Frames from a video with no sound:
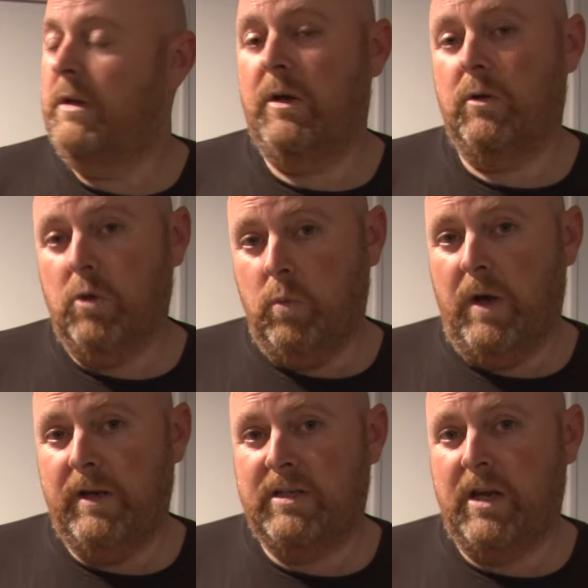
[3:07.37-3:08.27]
Now, a good
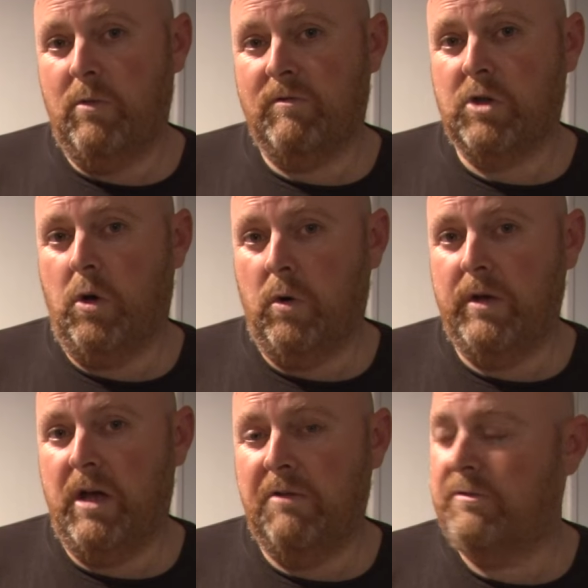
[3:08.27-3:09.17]
way to tell whether it's hot
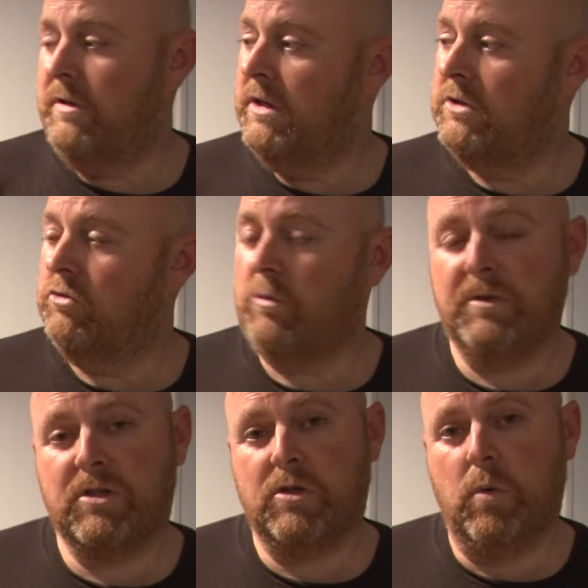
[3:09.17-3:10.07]
enough is to drop
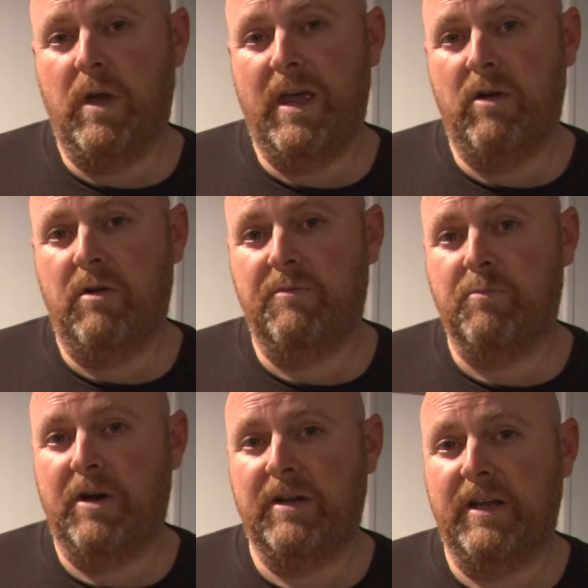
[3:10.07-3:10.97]
a square of
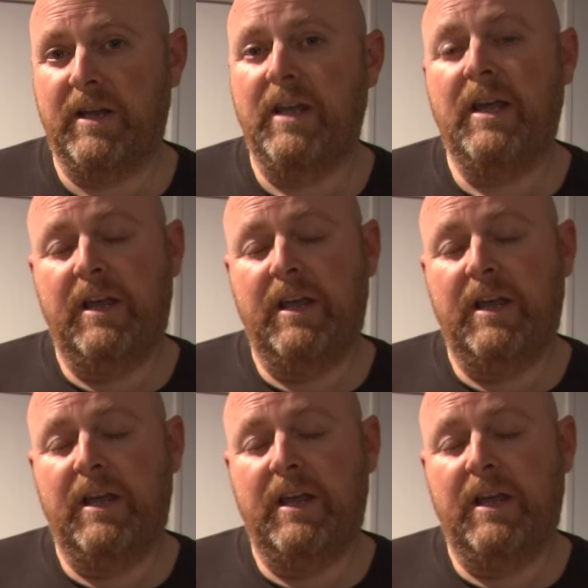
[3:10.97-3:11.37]
bread in it.